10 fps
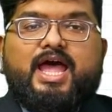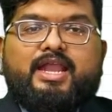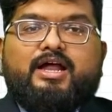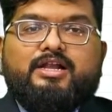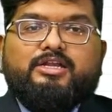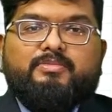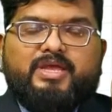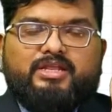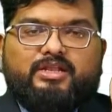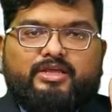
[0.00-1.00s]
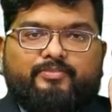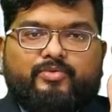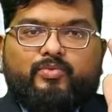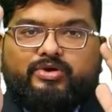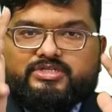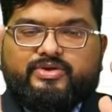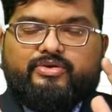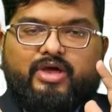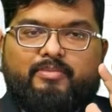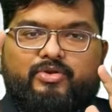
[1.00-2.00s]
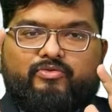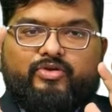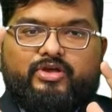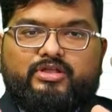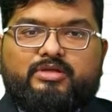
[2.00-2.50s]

and ultimately what is going to happen over here?